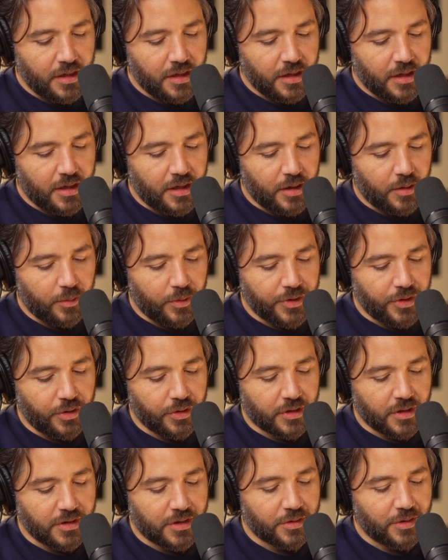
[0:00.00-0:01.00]
When you're
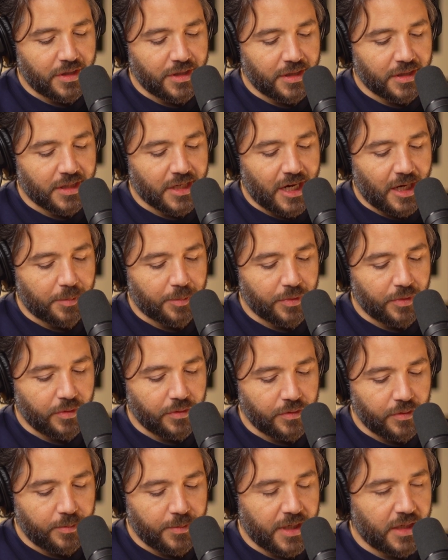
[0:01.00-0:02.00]
constrained in capital,
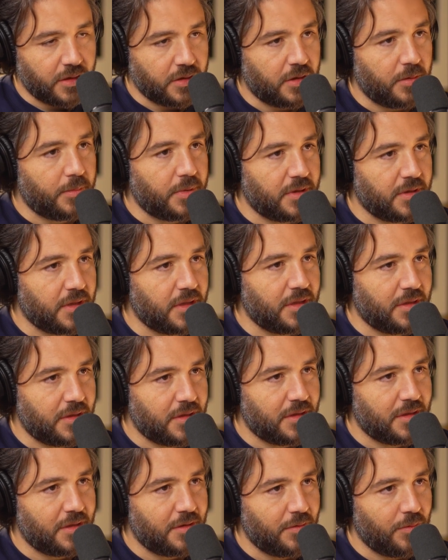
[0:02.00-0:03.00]
you manage the
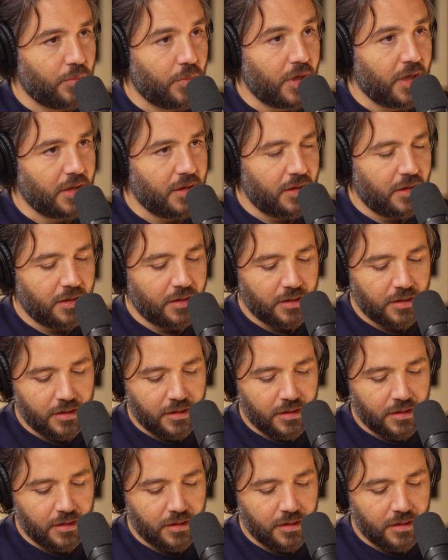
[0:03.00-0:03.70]
business well.